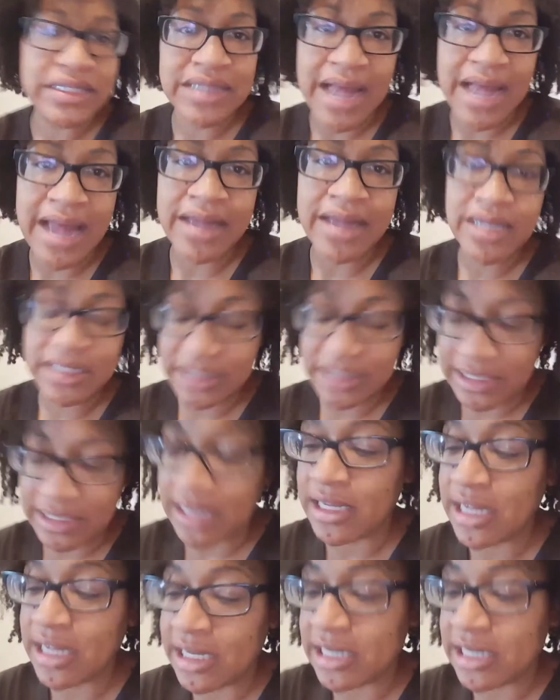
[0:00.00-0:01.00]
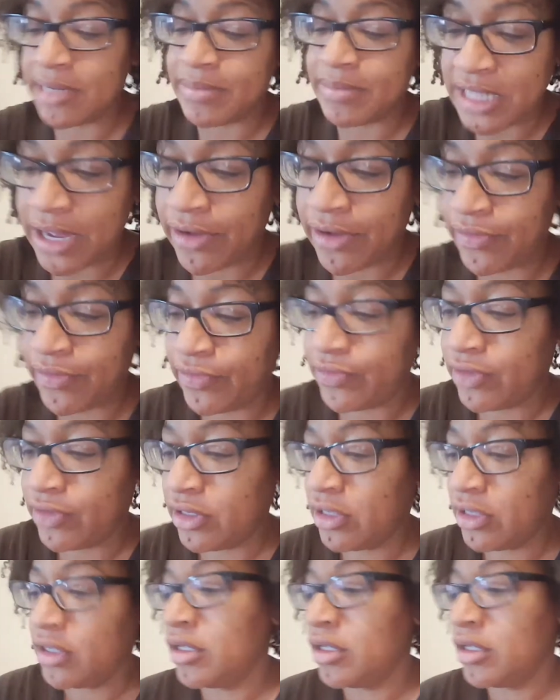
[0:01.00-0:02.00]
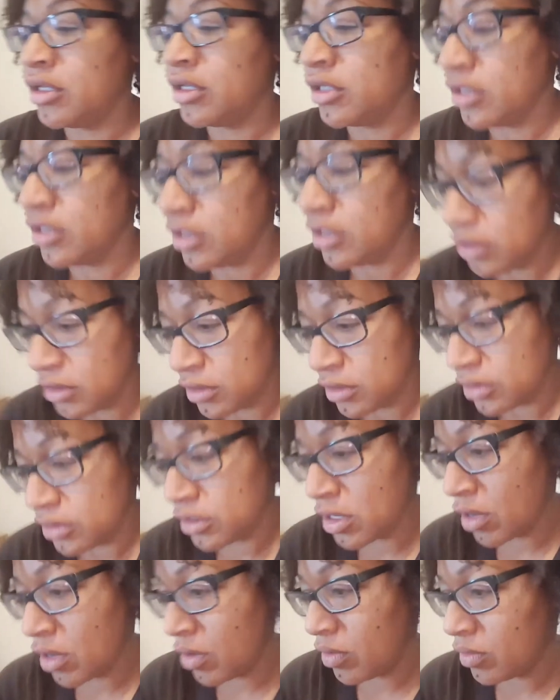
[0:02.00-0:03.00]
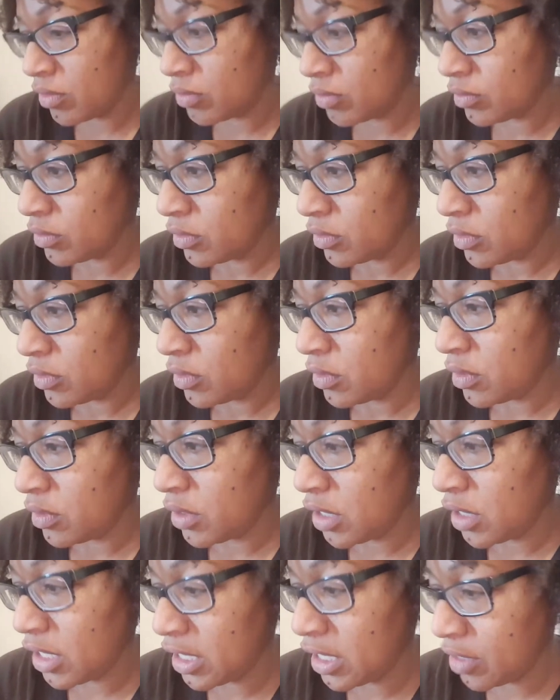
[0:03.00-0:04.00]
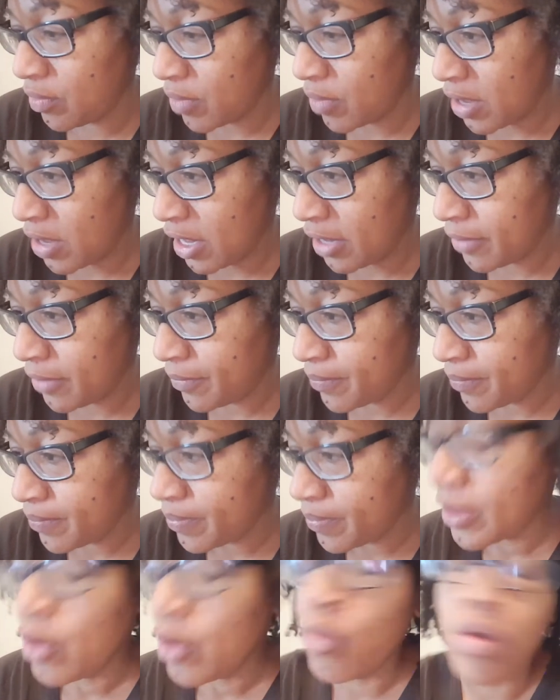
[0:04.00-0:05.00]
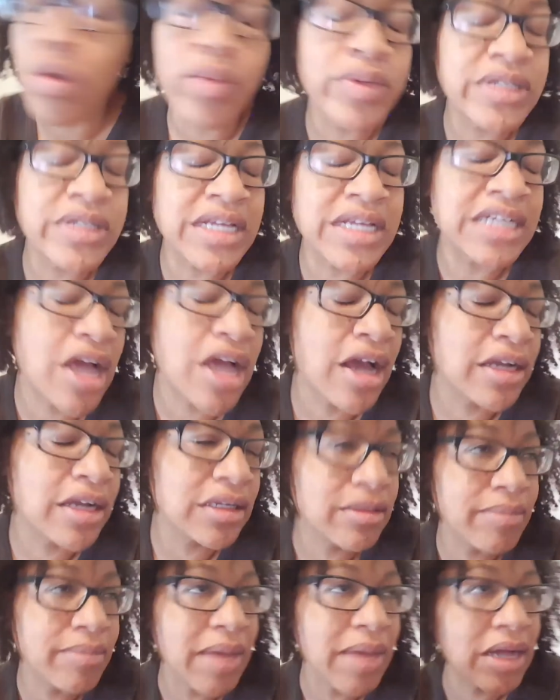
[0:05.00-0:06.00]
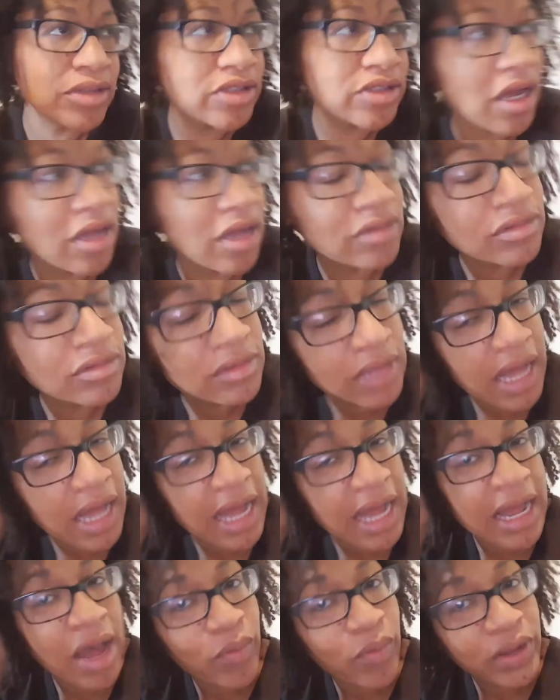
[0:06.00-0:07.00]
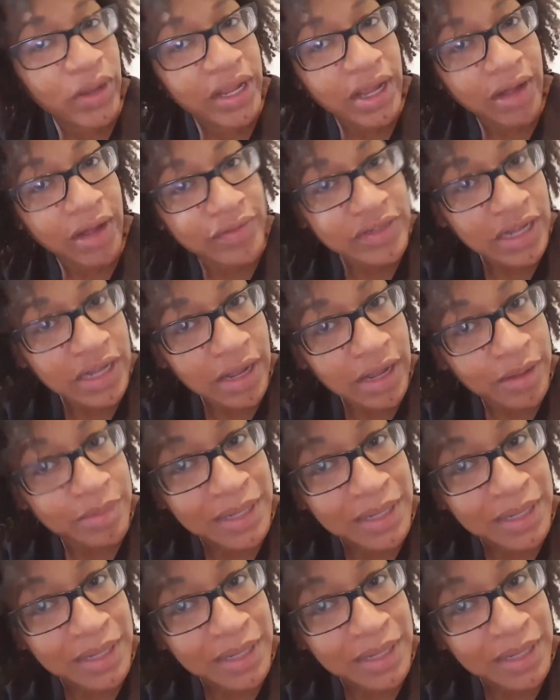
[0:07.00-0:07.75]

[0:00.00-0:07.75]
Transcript: that in himself. So anyway, what was I talking about, y'all? I got way off topic.